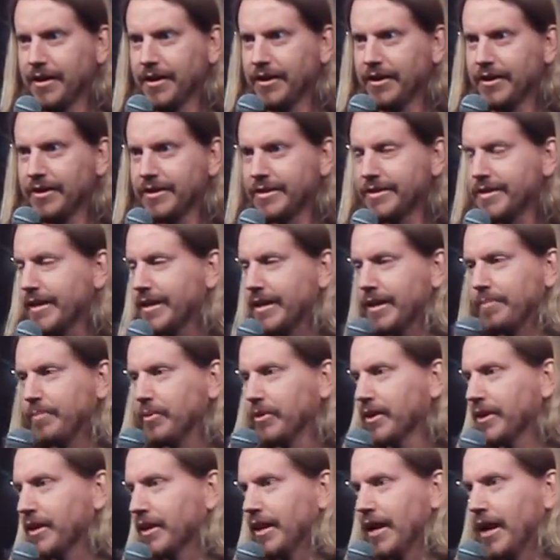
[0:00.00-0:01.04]
You just end up
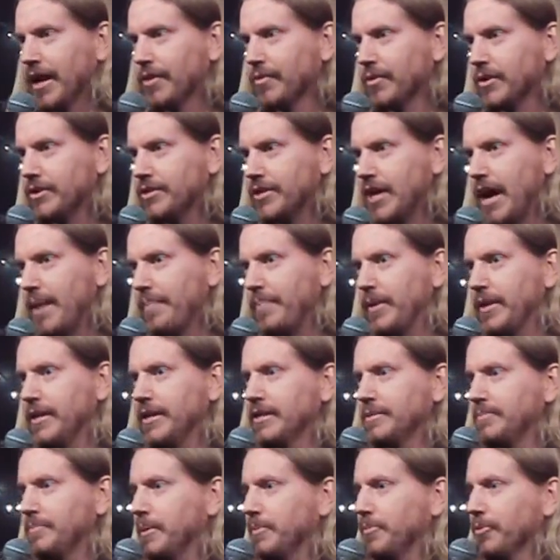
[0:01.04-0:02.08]
looking like what
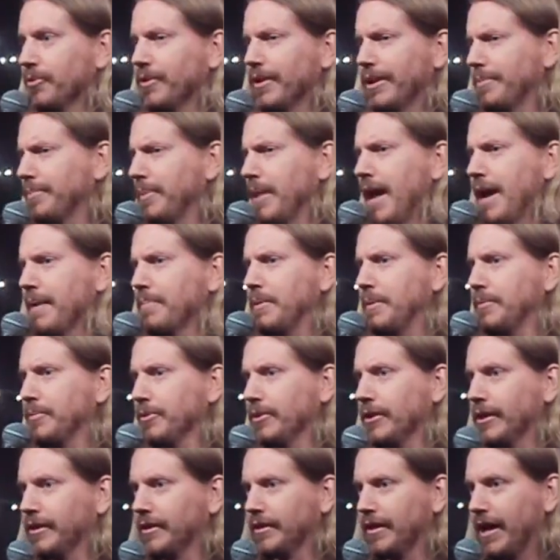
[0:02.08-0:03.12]
Japanese people think black people
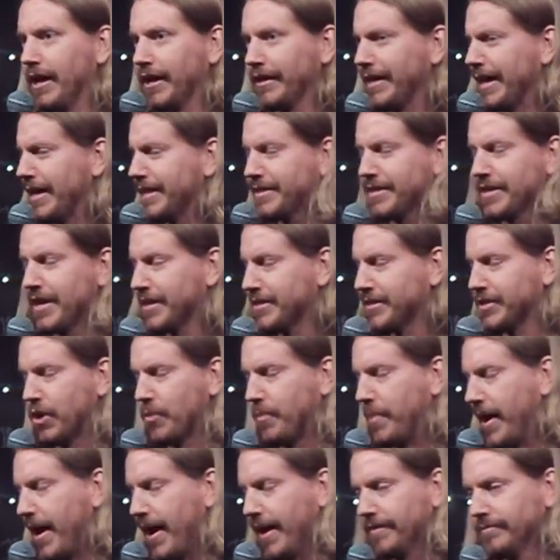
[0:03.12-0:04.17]
look like. That's not so
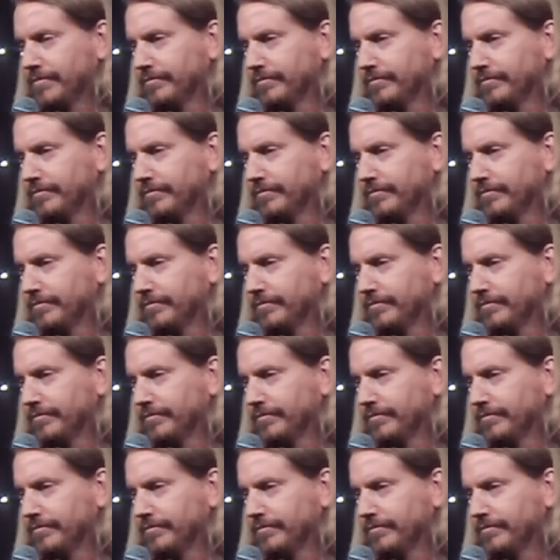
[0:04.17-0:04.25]
bad.